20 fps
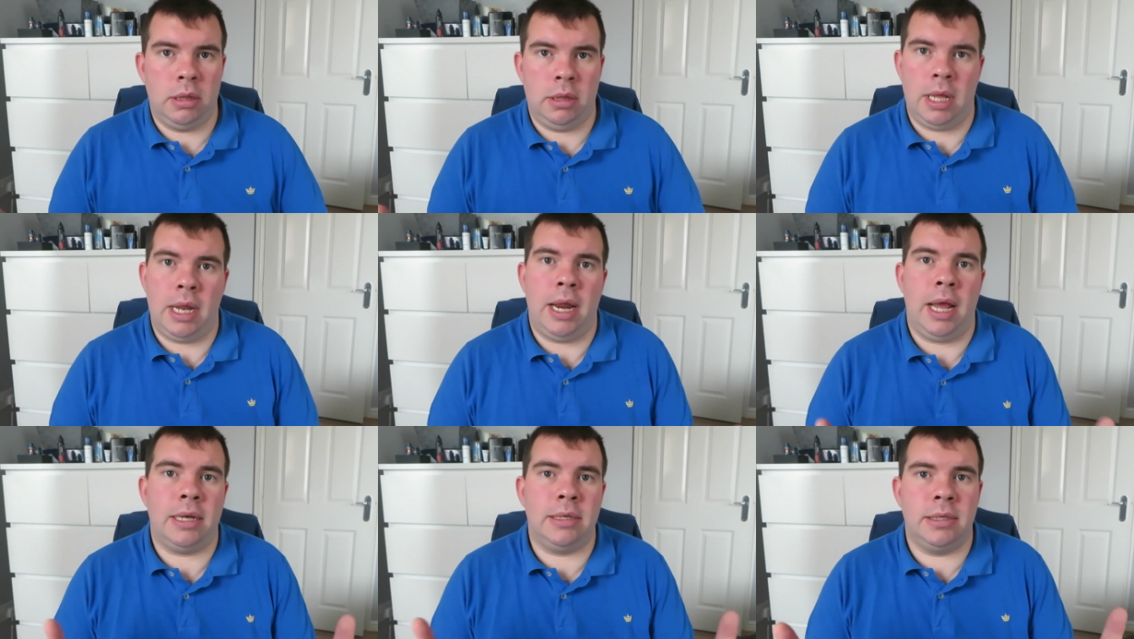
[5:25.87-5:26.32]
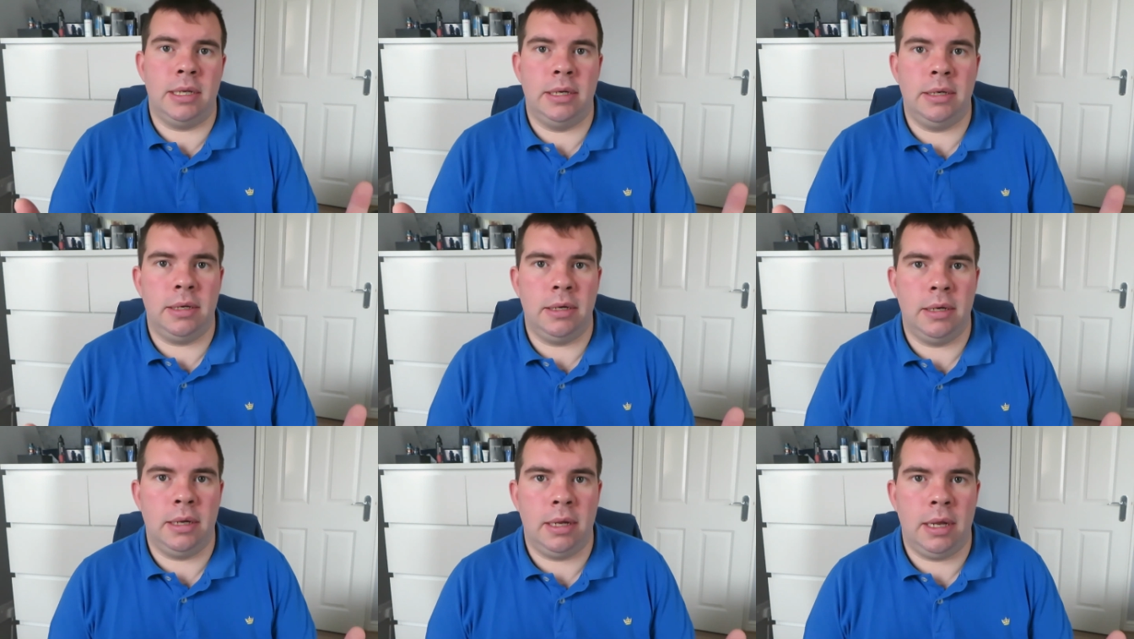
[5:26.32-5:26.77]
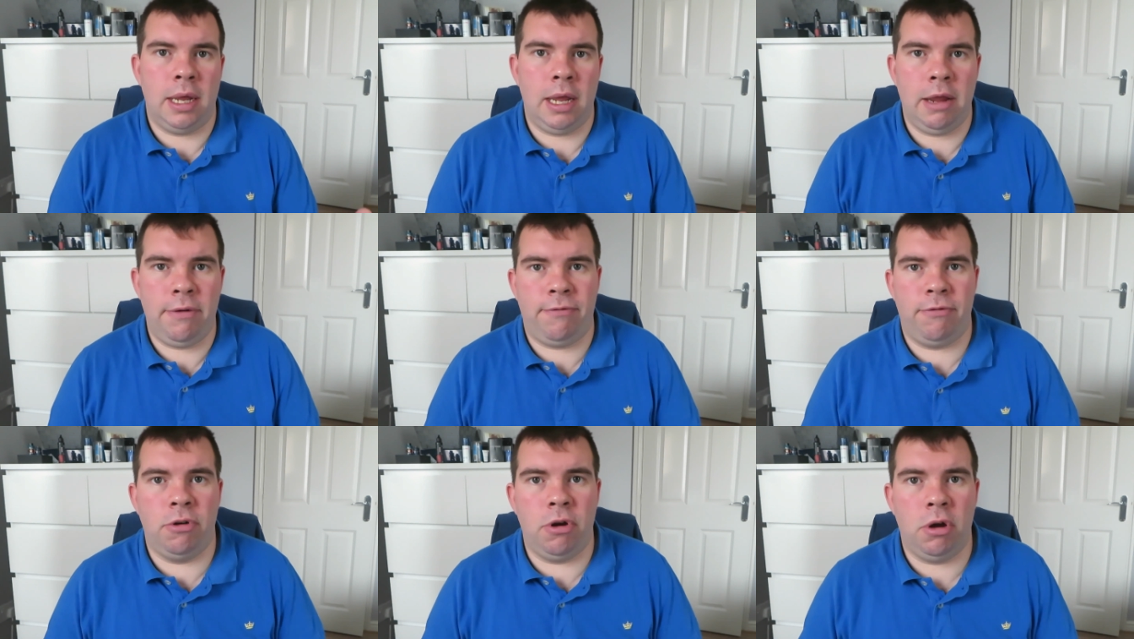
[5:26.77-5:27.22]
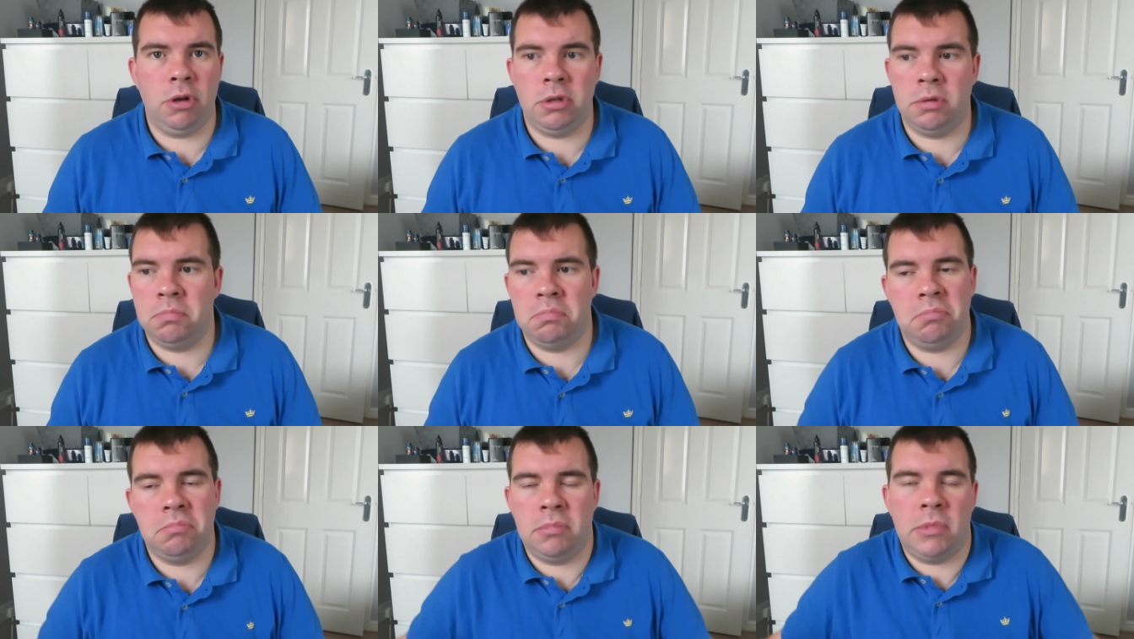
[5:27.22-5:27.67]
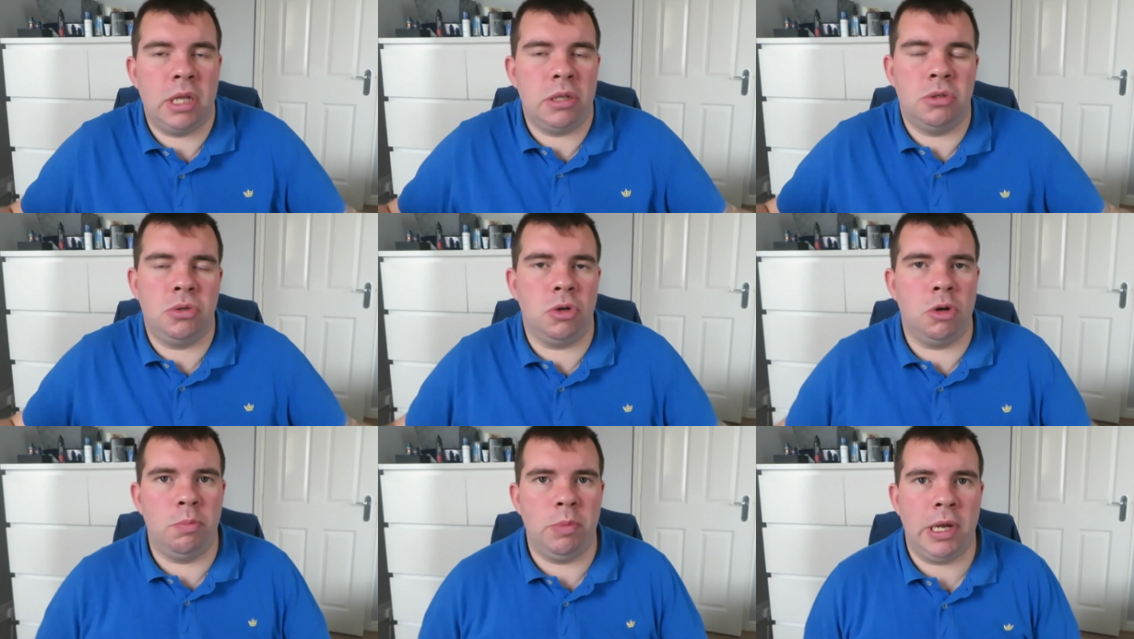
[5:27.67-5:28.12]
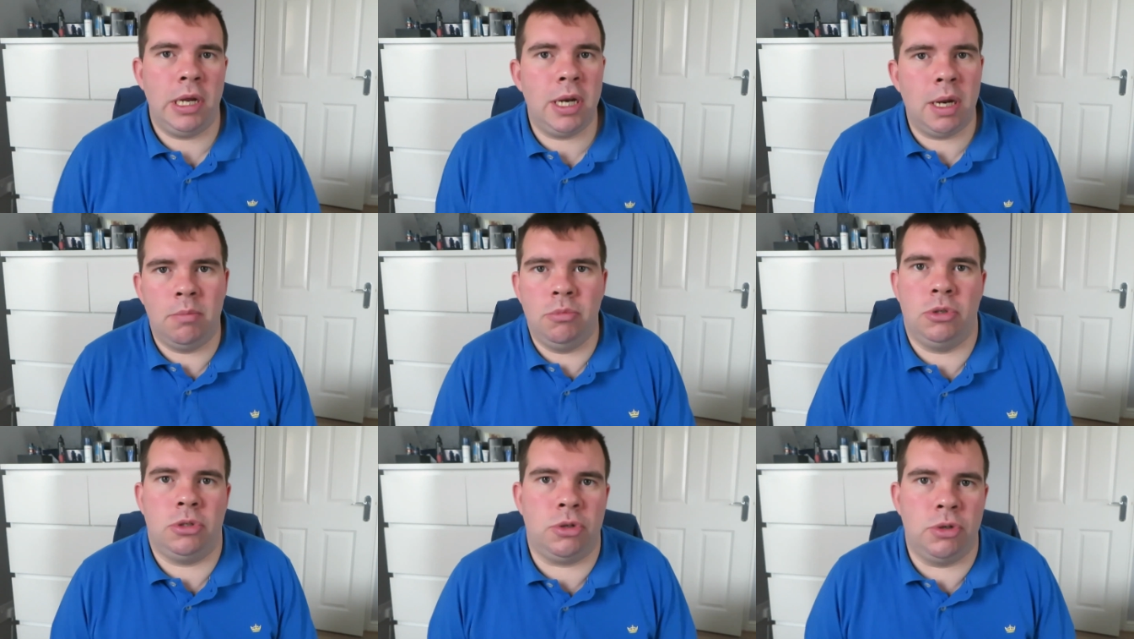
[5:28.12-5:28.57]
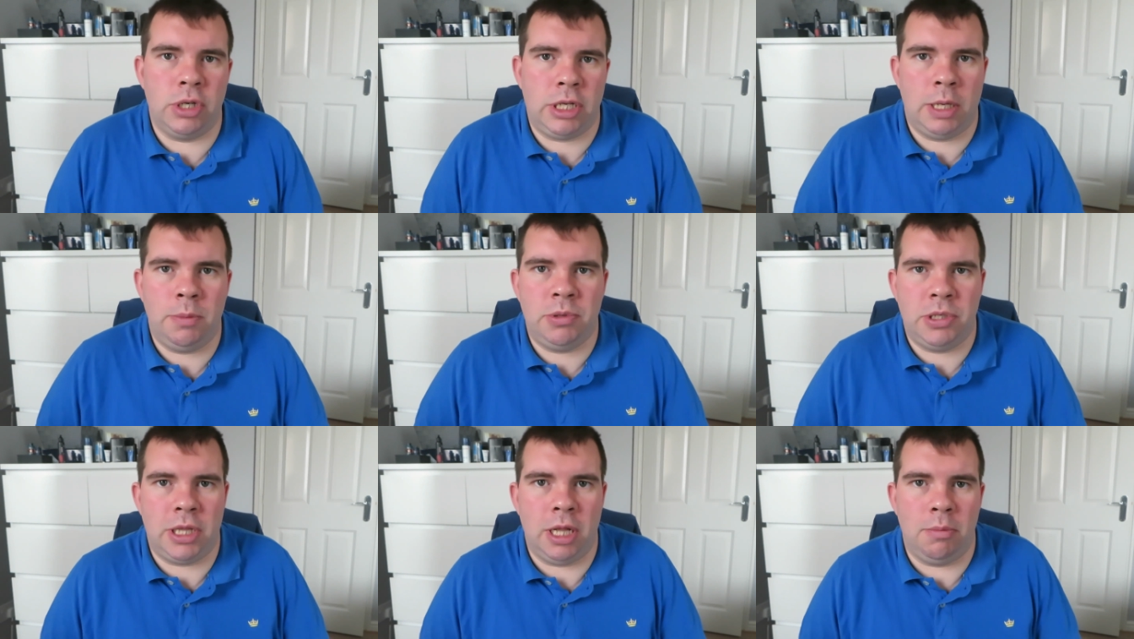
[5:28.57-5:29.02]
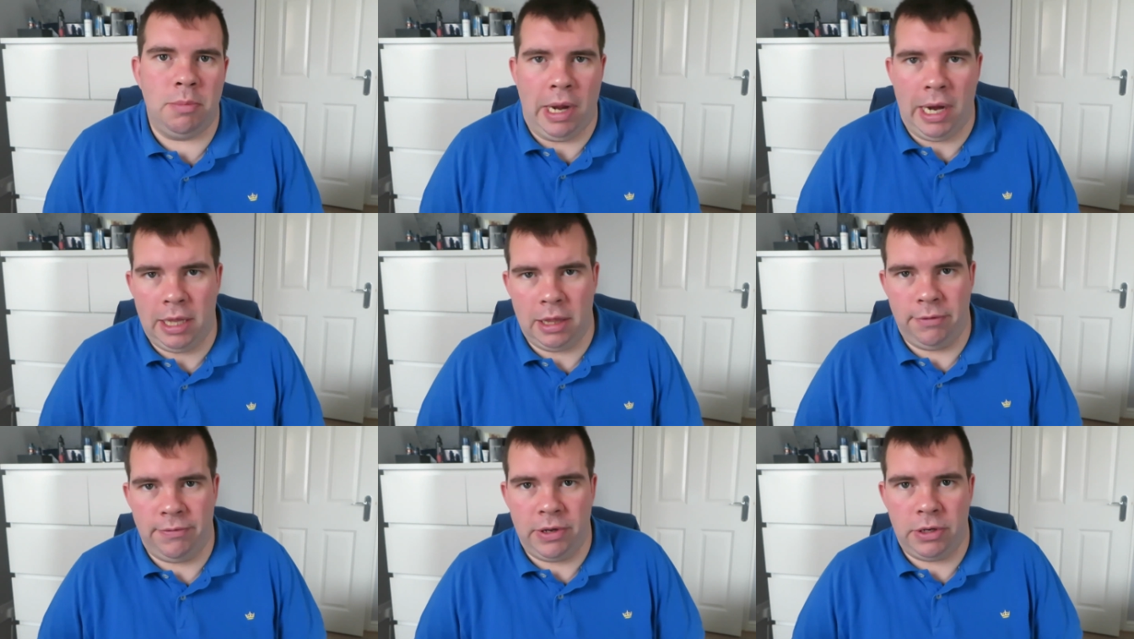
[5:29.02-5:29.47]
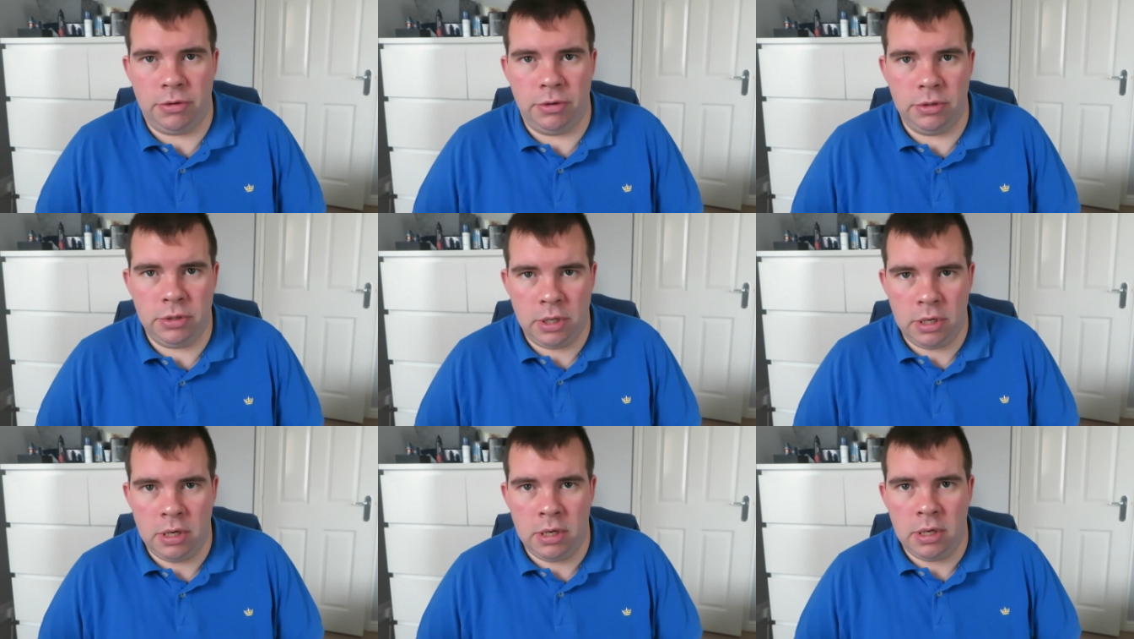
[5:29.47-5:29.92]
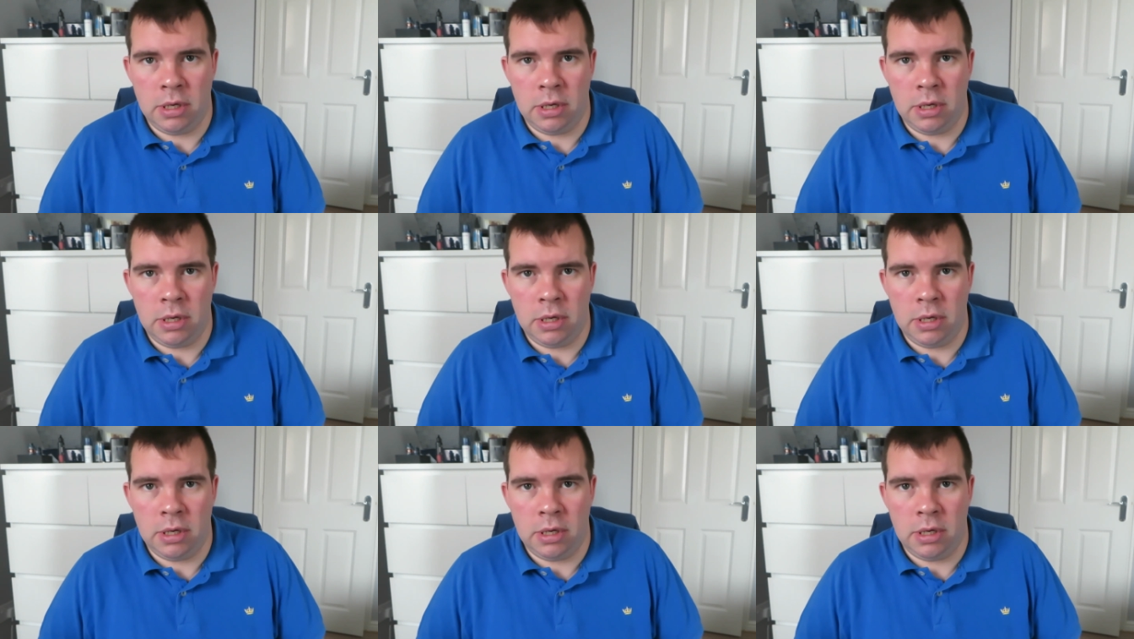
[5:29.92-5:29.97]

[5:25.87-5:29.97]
then excellent. If not, then so be it. I'm just going to keep still making the videos.